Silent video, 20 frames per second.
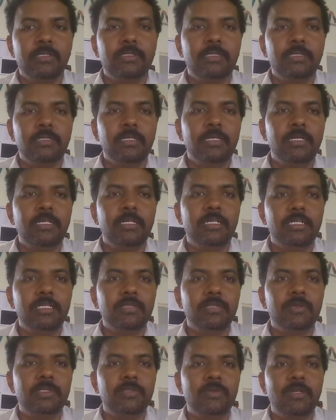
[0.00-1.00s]
See here, it
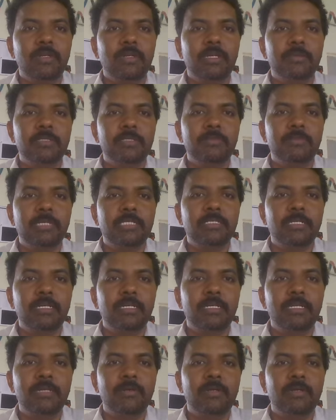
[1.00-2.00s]
is virtual lab is
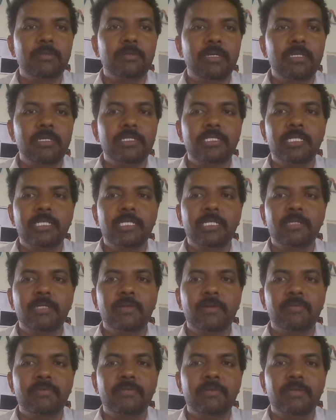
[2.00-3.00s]
basically one of the initiative
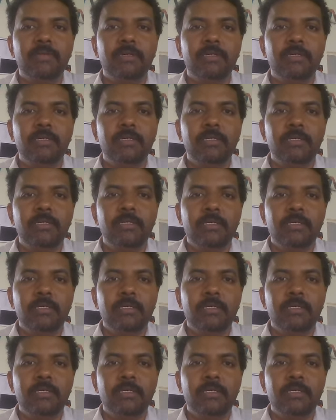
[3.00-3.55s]
of